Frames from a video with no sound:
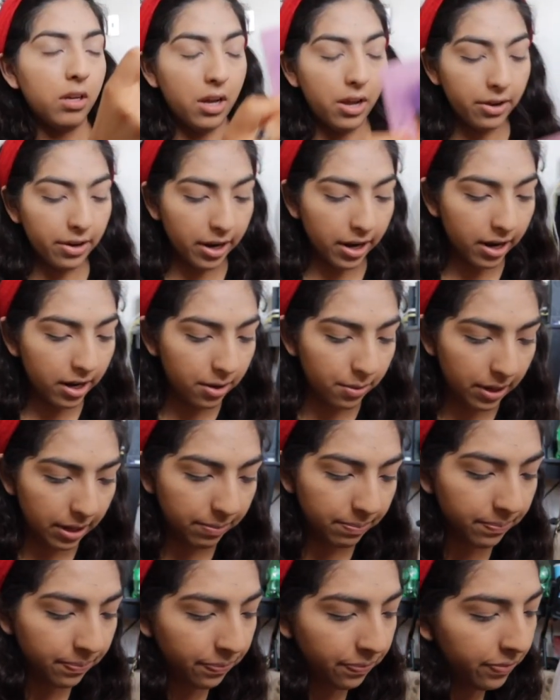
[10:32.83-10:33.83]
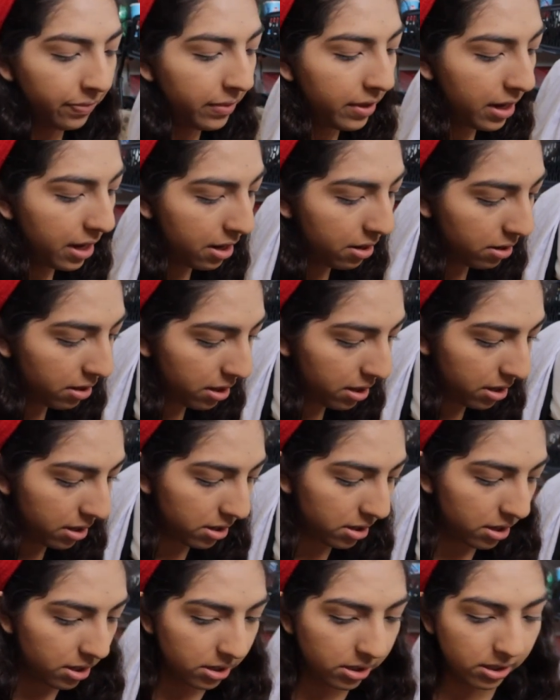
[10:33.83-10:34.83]
Okay, anyway. Now
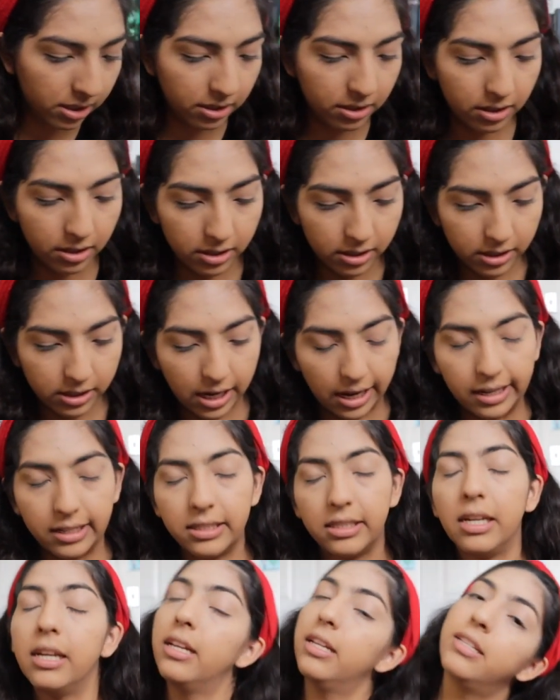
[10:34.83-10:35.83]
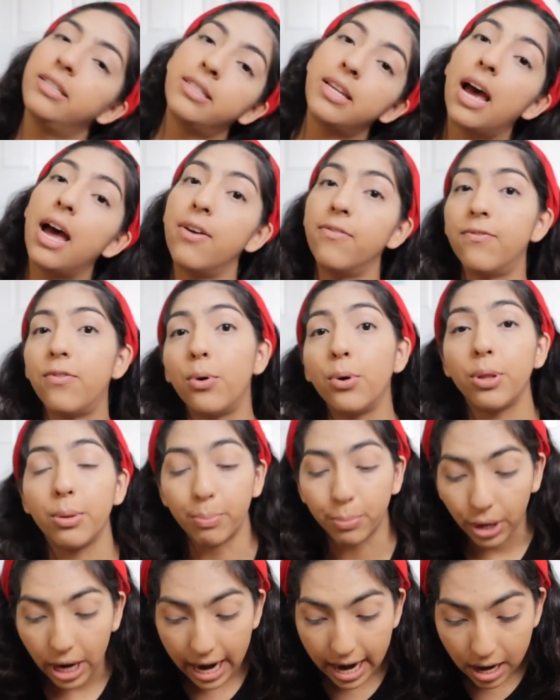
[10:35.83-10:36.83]
that concealer's set, time for the
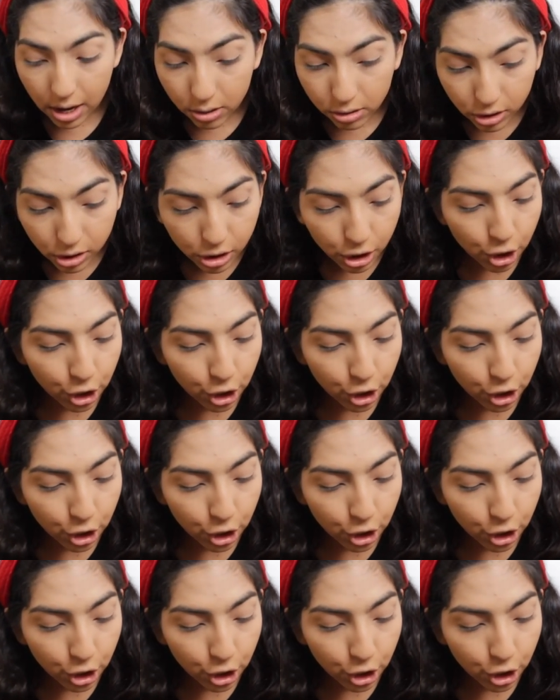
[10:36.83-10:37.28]
brows.